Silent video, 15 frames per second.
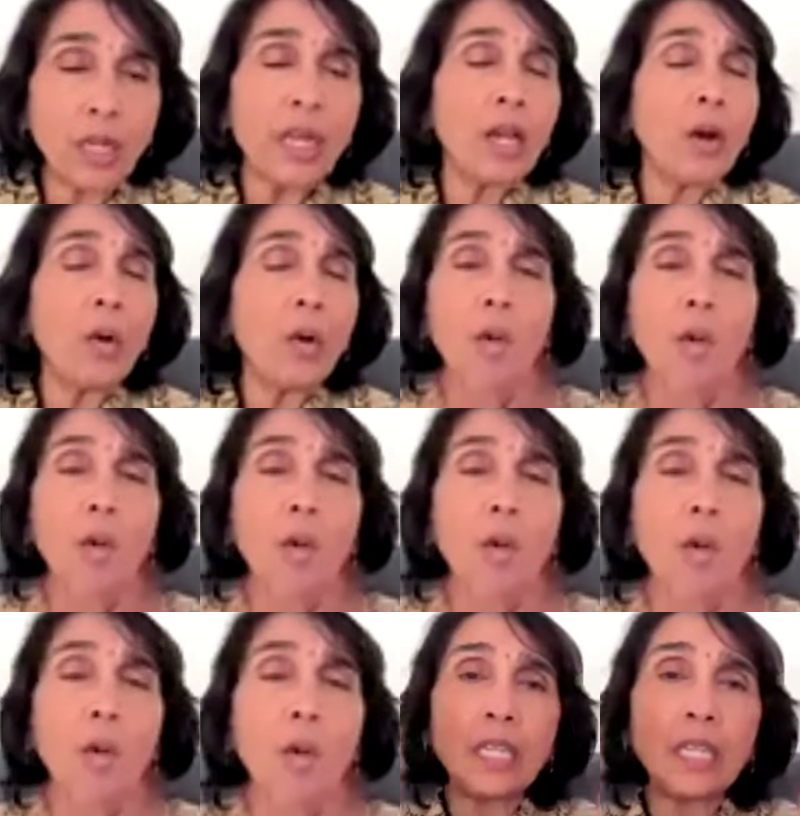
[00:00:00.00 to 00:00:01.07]
All of
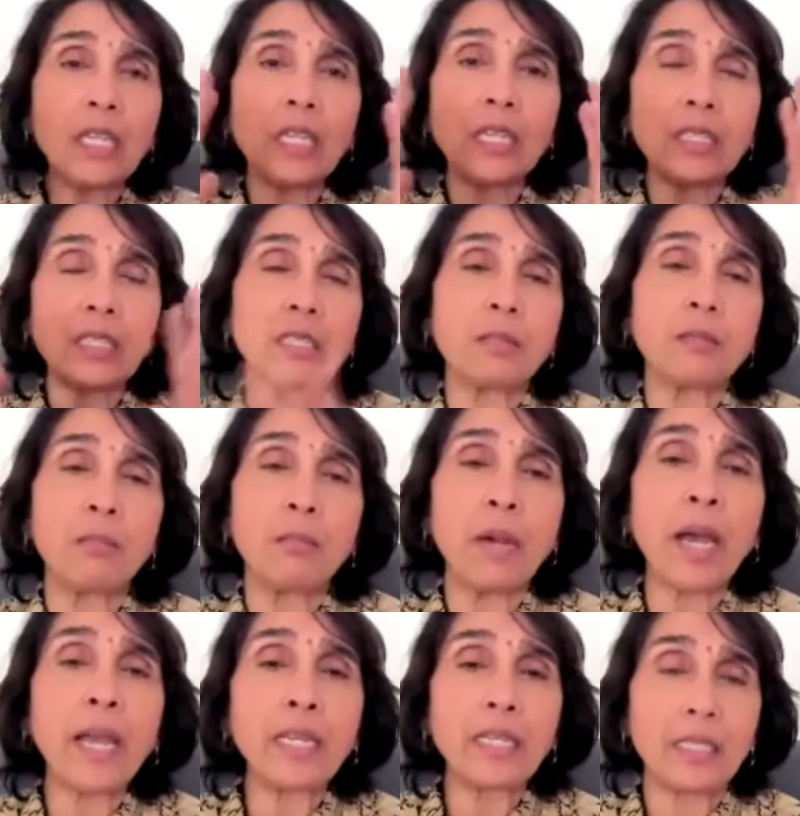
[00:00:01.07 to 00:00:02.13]
it in his
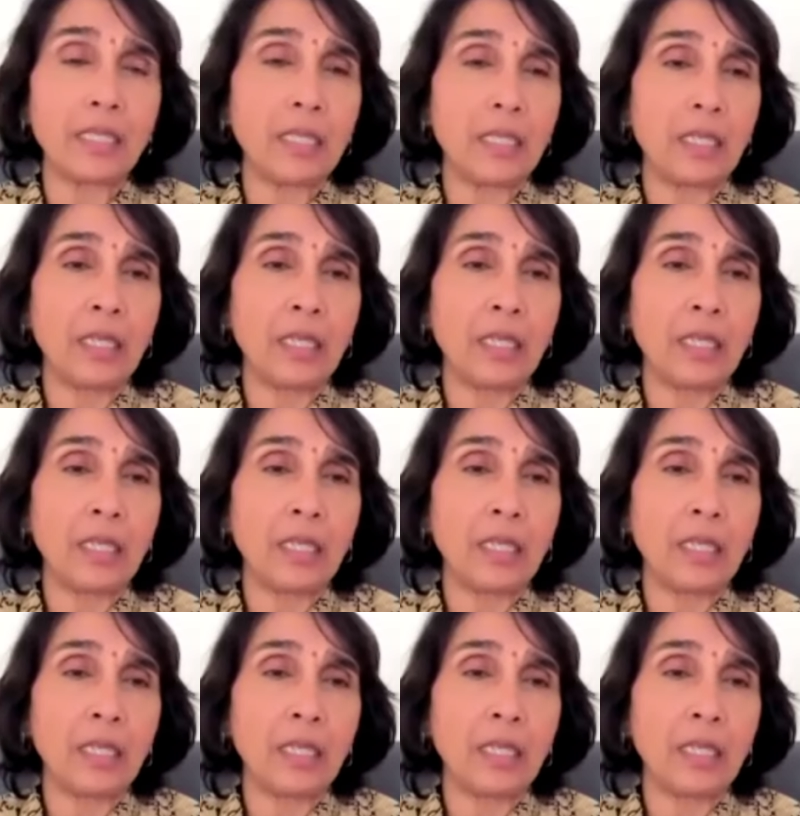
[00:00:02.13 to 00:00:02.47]
mind,